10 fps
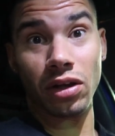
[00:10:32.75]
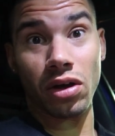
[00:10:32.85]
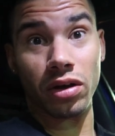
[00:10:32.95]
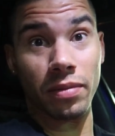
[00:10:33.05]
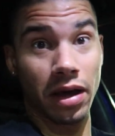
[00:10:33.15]

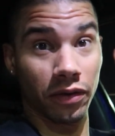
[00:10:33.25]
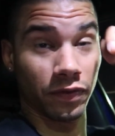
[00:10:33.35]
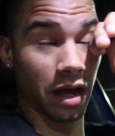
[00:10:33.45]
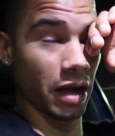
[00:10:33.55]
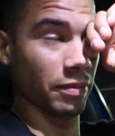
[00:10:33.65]
long amount of
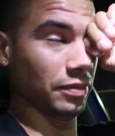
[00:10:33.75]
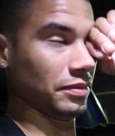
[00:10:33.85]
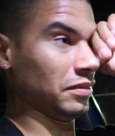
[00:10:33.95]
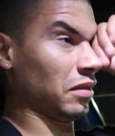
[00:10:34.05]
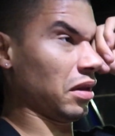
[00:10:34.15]
time.
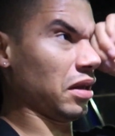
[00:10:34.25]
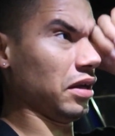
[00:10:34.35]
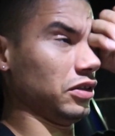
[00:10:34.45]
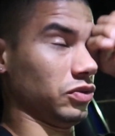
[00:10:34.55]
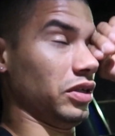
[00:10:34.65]

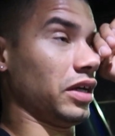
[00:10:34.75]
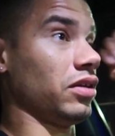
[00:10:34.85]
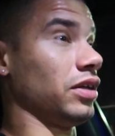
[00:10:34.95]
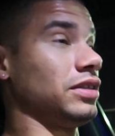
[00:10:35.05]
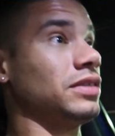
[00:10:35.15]
It was
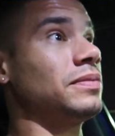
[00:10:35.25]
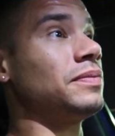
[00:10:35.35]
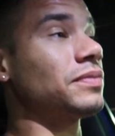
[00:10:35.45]
ridiculous.